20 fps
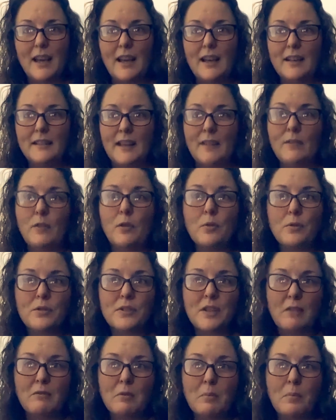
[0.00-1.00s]
They've
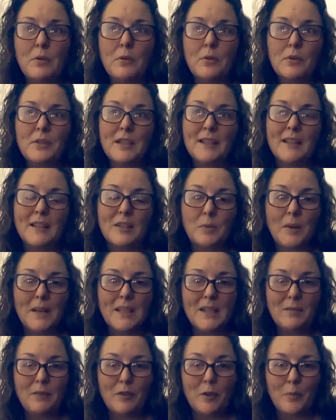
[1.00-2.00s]
also reported that
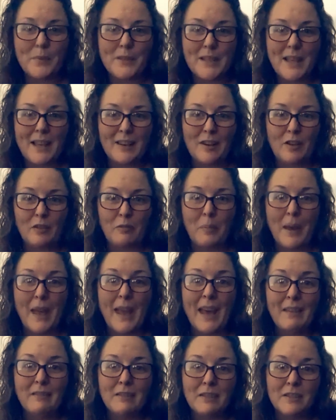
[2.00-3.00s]
24% of
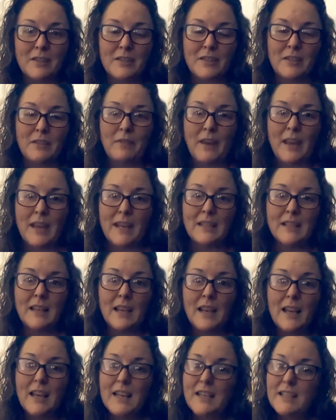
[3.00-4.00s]
parents surveyed
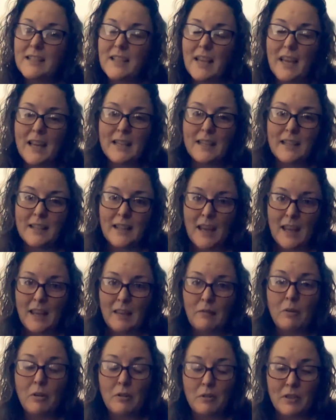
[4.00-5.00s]
said that they
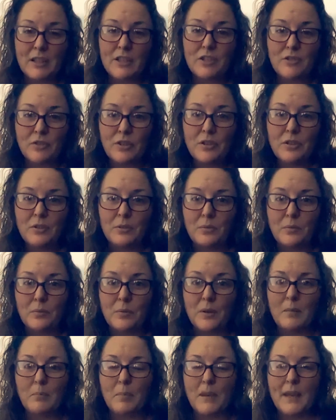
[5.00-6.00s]
really struggle
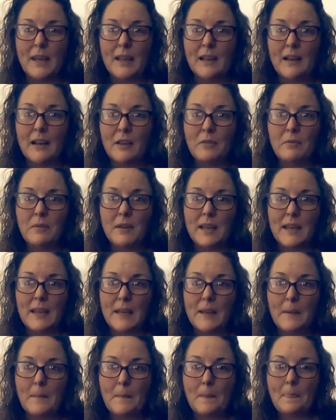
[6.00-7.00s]
with being lonely.
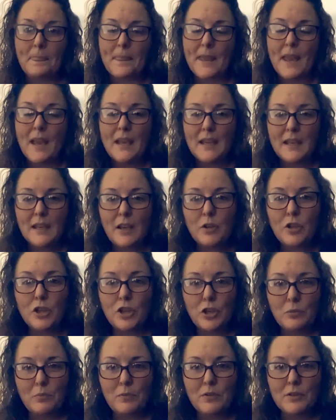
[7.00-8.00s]
You know,
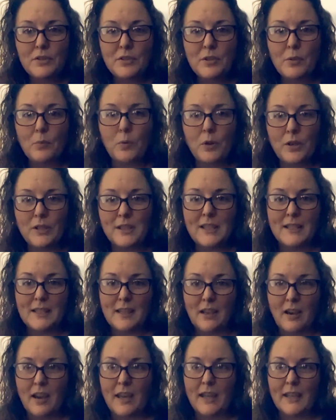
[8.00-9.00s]
humans were
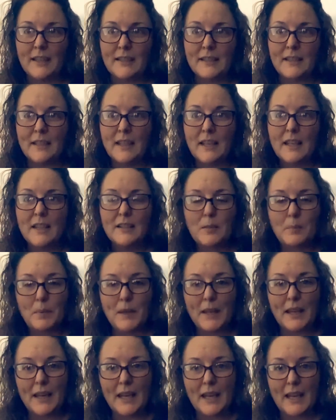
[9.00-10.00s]
designed to be
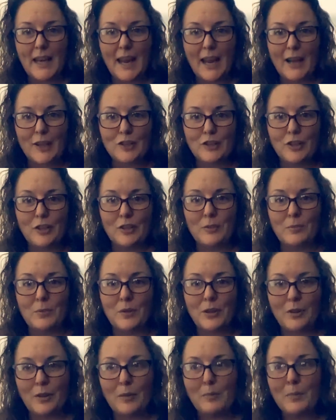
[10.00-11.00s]
in connection with
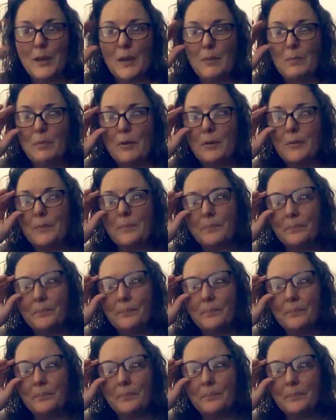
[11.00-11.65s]
other people.